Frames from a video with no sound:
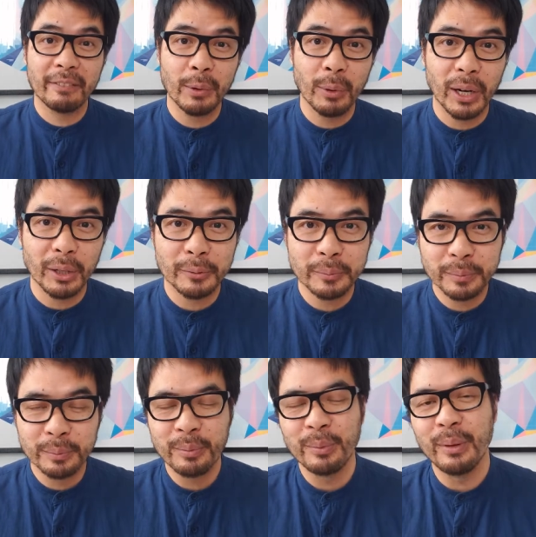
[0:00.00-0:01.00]
everywhere,
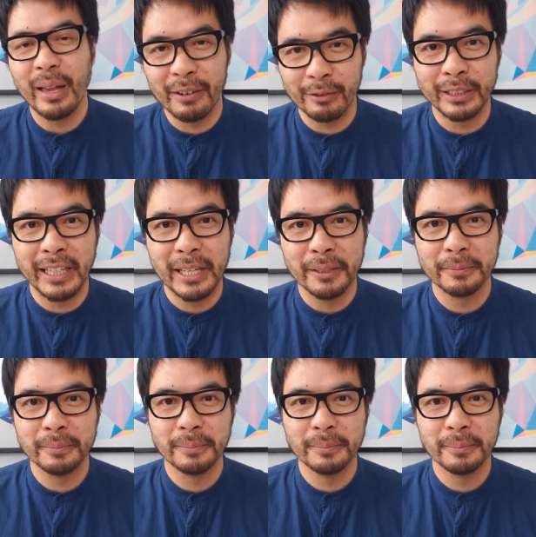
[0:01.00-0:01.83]
every day.